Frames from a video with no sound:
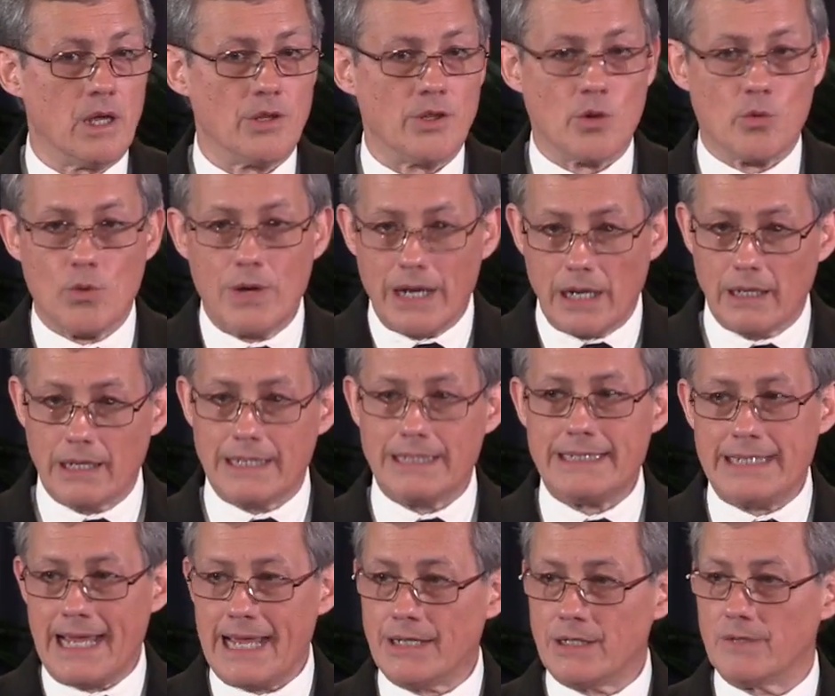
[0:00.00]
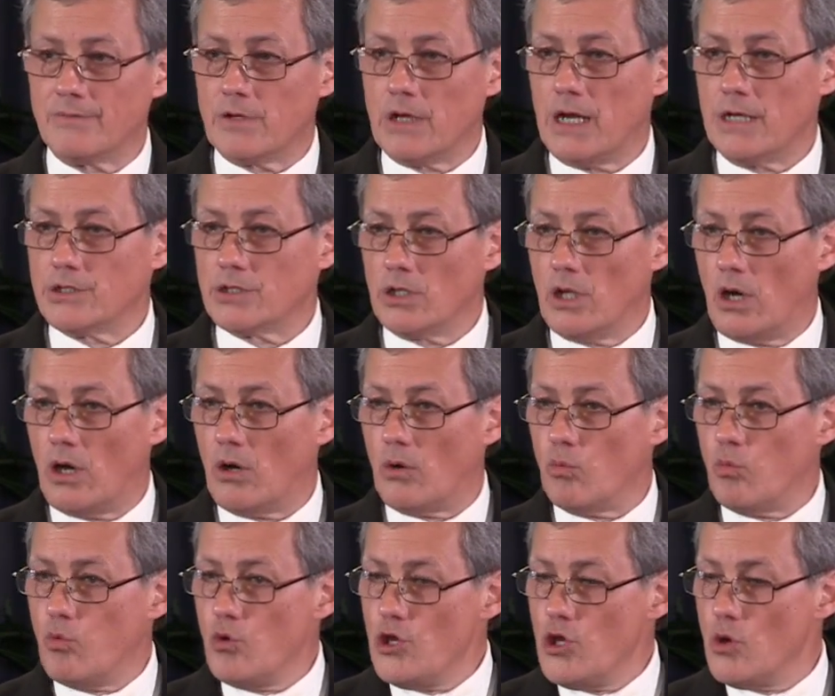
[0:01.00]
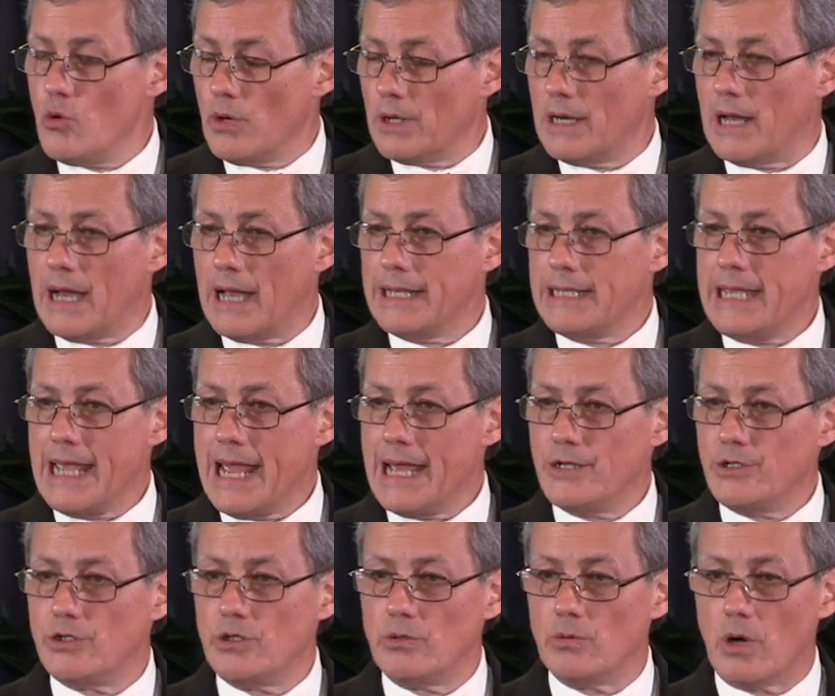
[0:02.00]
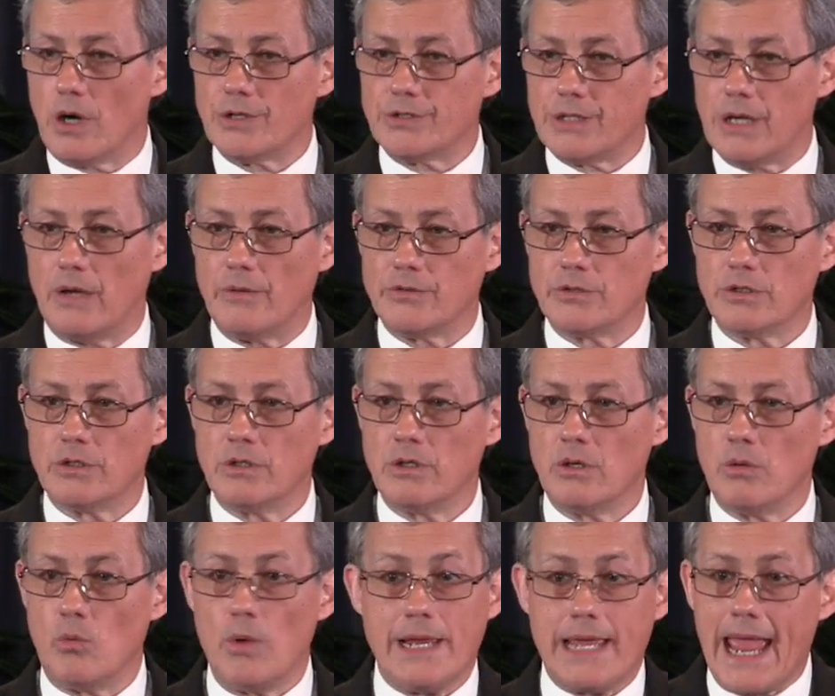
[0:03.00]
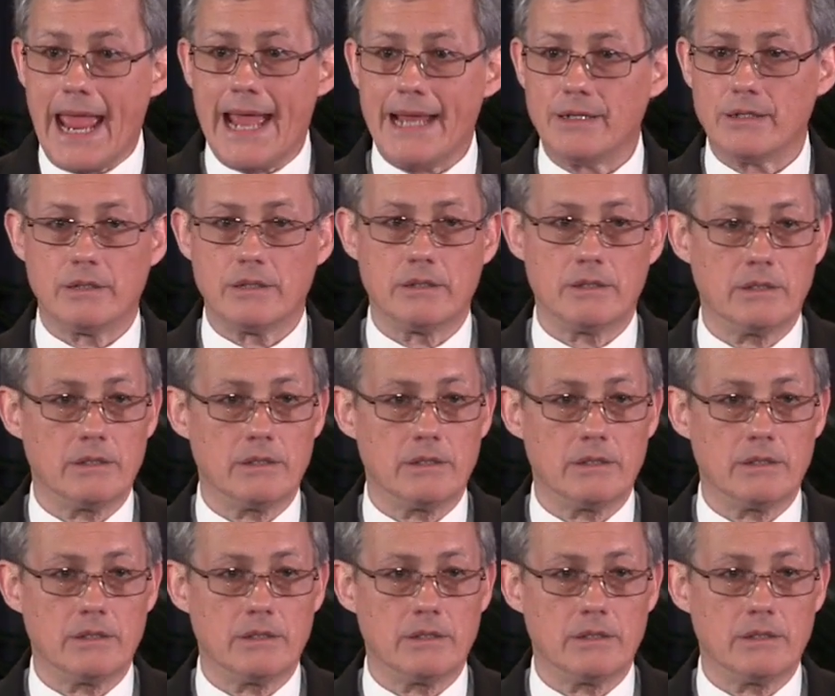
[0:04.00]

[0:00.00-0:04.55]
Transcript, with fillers: The real intent of God's law, you and I can't do ourselves. We can't.